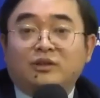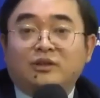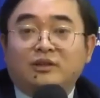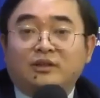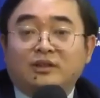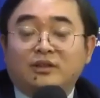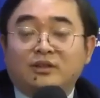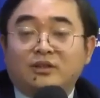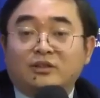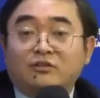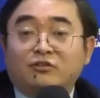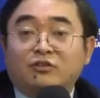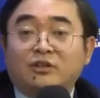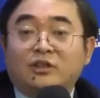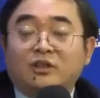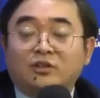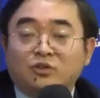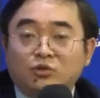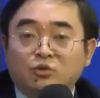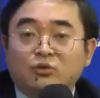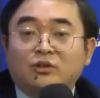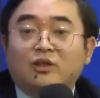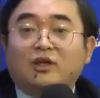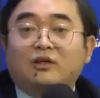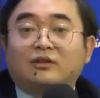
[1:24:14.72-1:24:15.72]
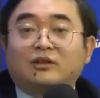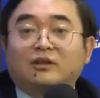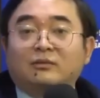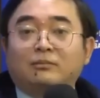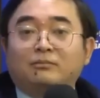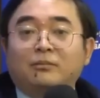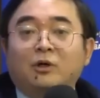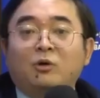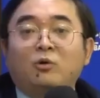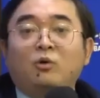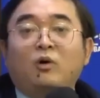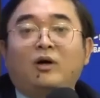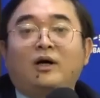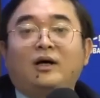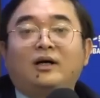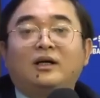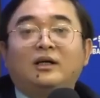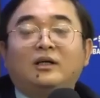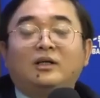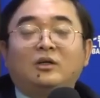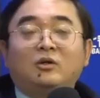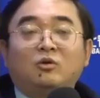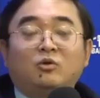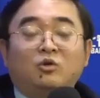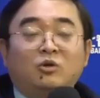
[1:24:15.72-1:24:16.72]
So we
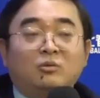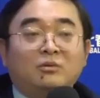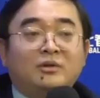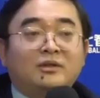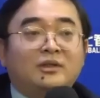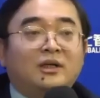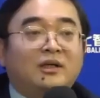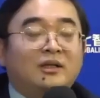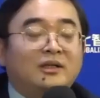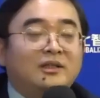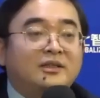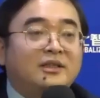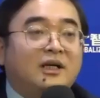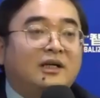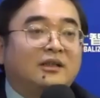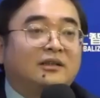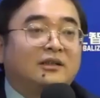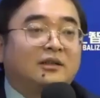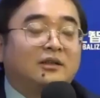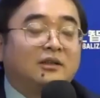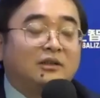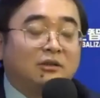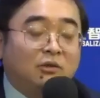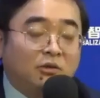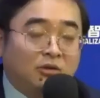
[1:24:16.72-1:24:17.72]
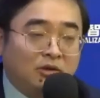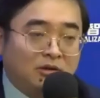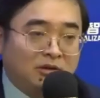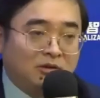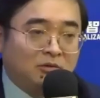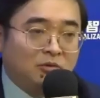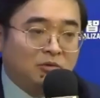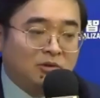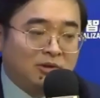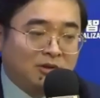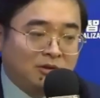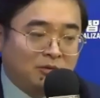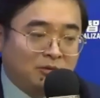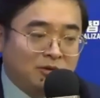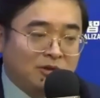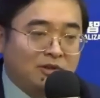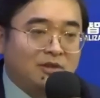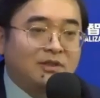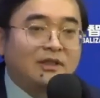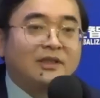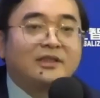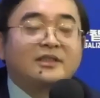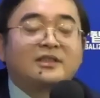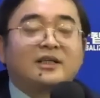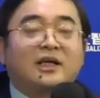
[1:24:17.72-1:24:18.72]
provide references to different
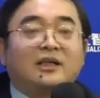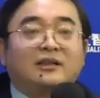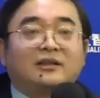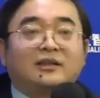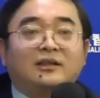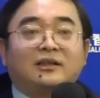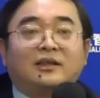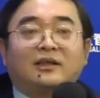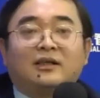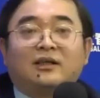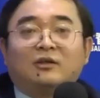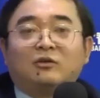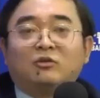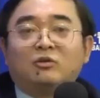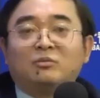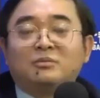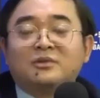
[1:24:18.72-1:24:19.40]
groups of people.